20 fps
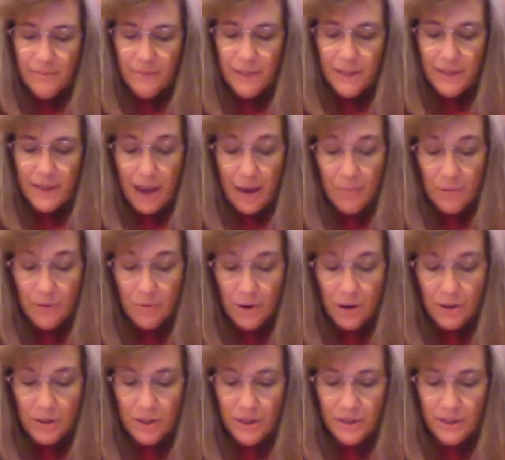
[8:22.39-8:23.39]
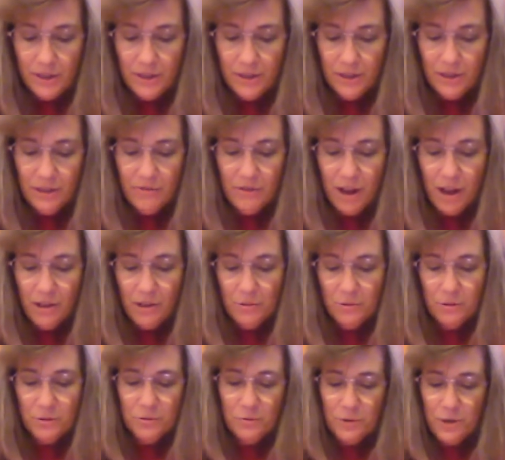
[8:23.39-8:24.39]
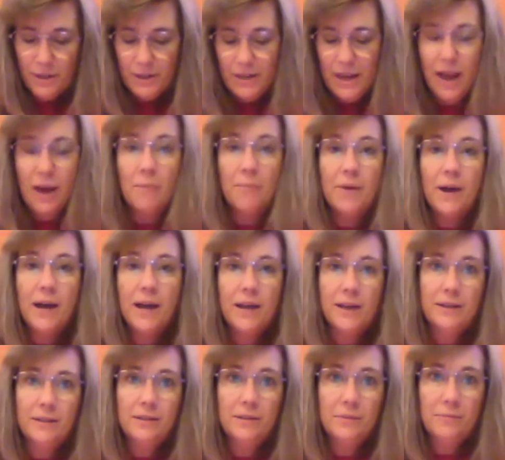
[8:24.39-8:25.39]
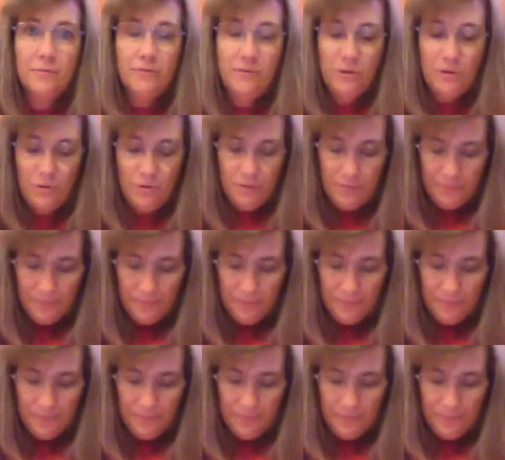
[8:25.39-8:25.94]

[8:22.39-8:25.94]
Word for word: This happened while Jesus' followers were in town buying some food.